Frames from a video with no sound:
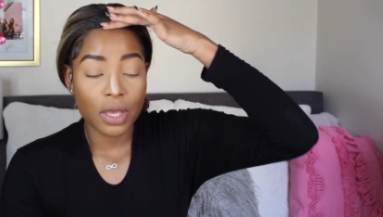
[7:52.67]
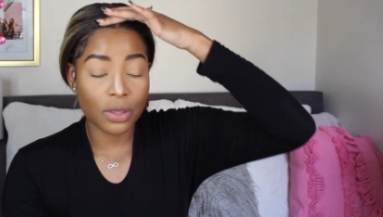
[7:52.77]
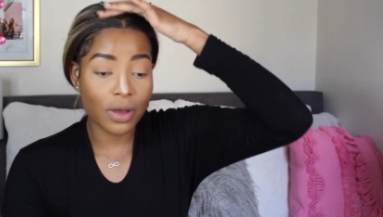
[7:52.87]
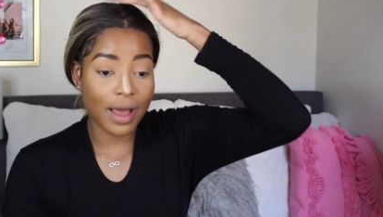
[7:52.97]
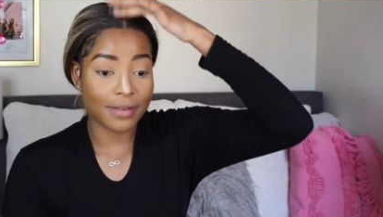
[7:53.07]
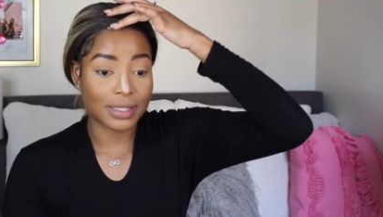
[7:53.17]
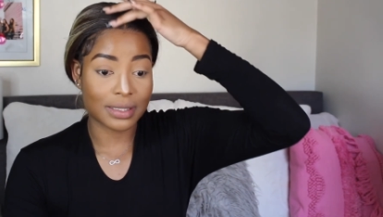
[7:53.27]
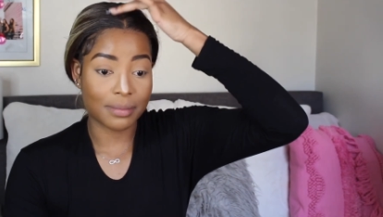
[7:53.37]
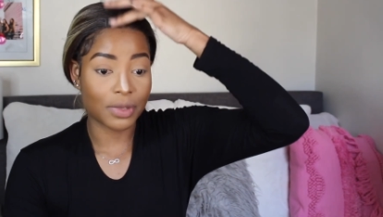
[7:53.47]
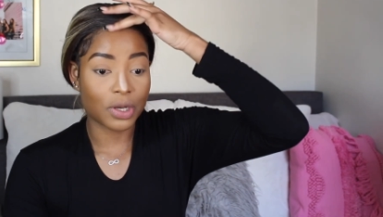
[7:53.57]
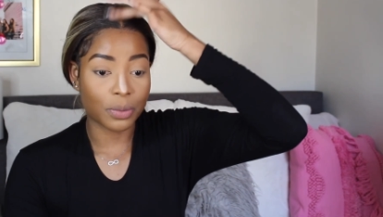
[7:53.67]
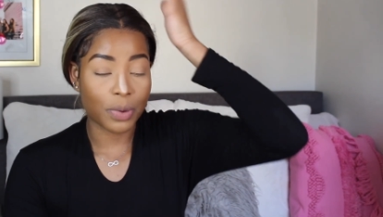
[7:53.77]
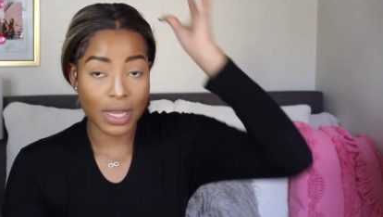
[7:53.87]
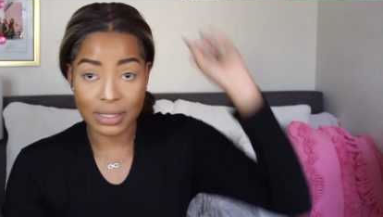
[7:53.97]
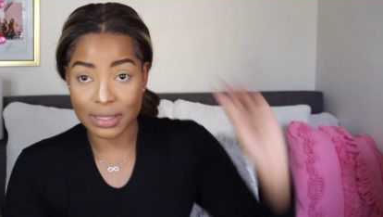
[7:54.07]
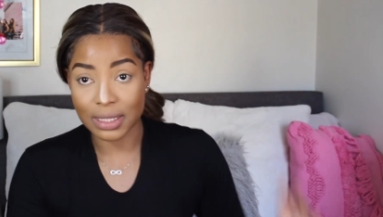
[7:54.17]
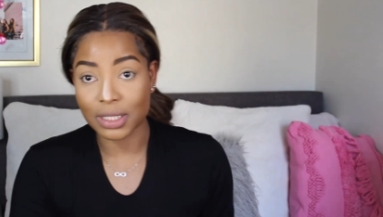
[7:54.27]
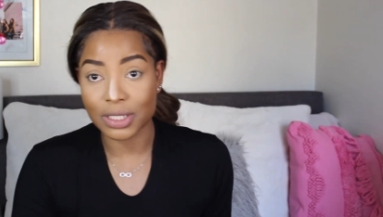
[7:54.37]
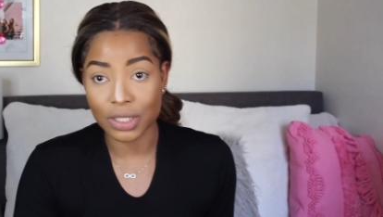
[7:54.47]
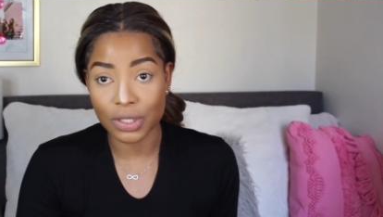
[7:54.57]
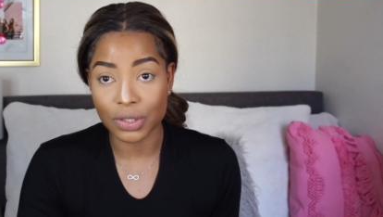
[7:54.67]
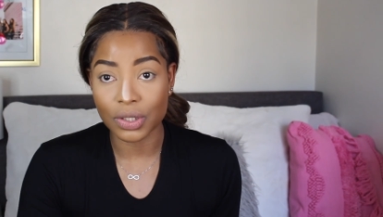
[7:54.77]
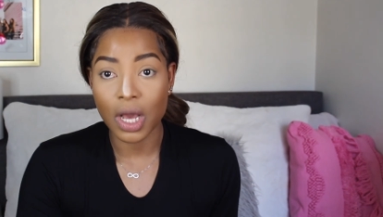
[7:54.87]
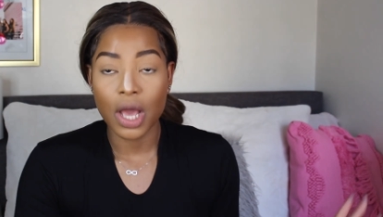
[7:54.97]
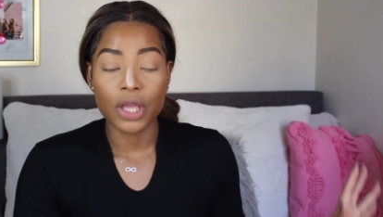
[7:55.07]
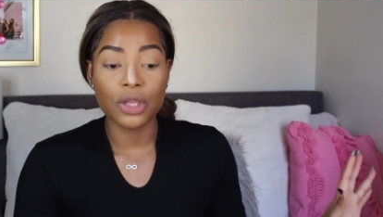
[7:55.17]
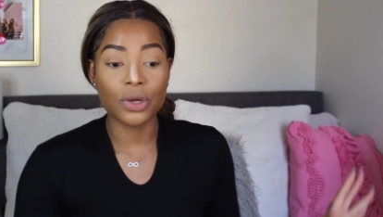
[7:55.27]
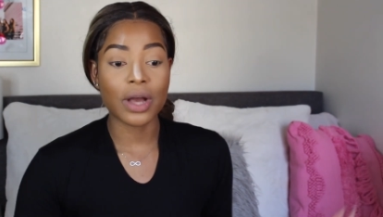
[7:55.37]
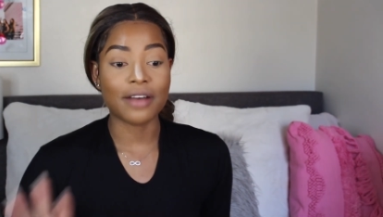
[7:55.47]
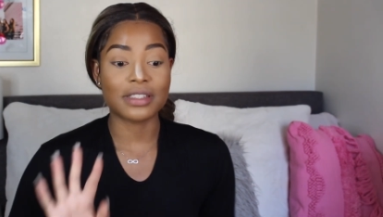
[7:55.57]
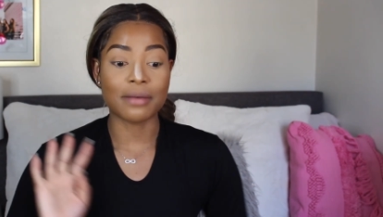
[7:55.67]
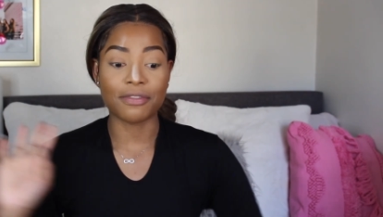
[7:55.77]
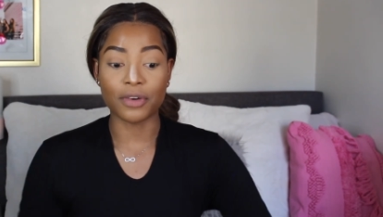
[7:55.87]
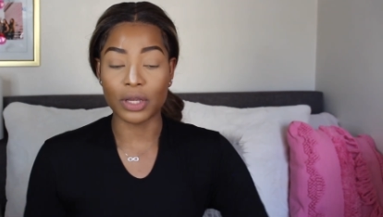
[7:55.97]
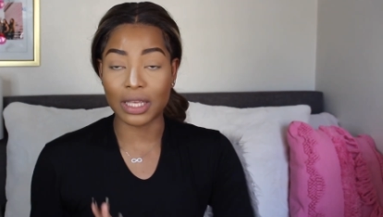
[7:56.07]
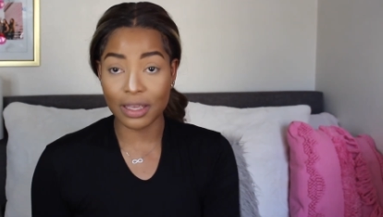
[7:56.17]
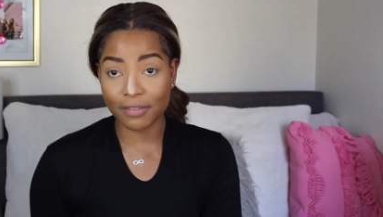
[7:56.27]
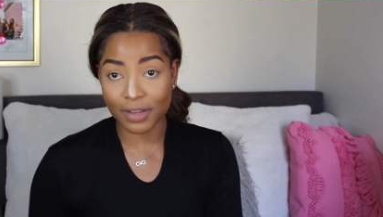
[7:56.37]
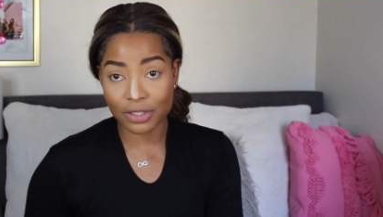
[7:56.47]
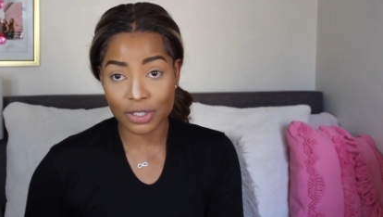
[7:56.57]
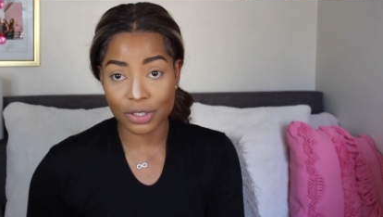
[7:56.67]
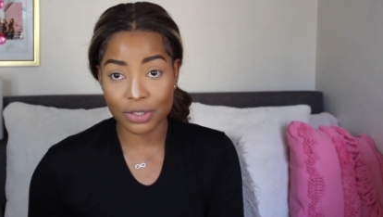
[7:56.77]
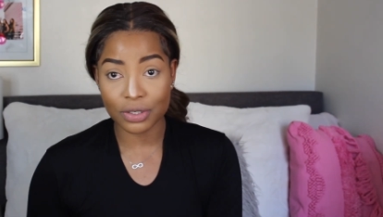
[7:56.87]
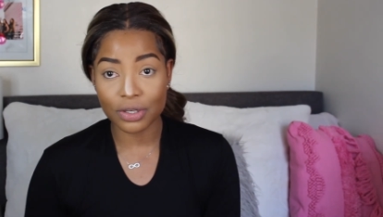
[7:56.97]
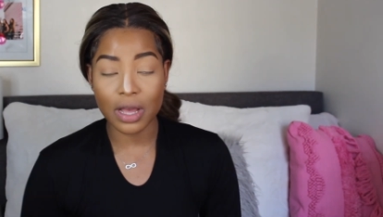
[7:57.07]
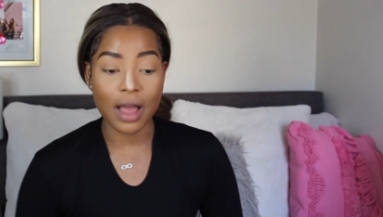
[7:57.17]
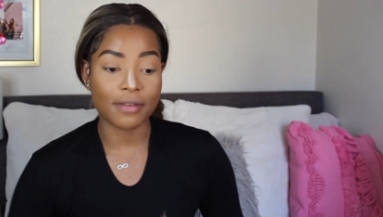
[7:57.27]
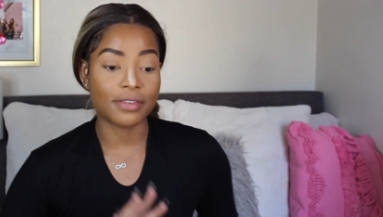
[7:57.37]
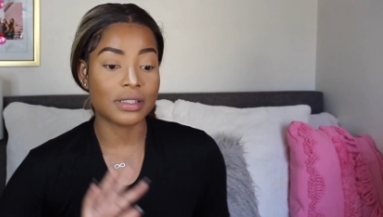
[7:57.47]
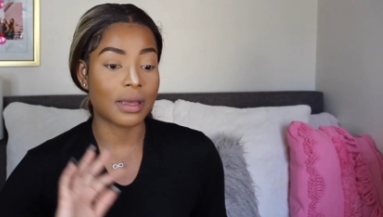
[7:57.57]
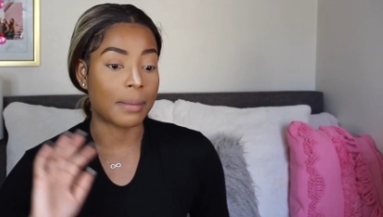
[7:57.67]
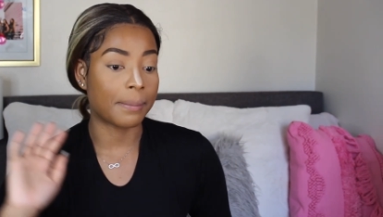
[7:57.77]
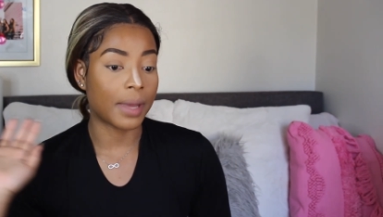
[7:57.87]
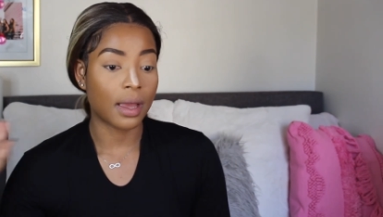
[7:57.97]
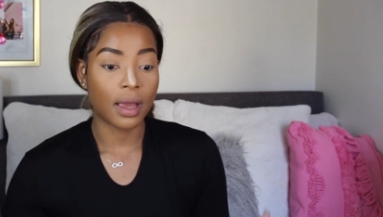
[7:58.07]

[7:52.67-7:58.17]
you have some you know processing to do you have some forgiving to do you have some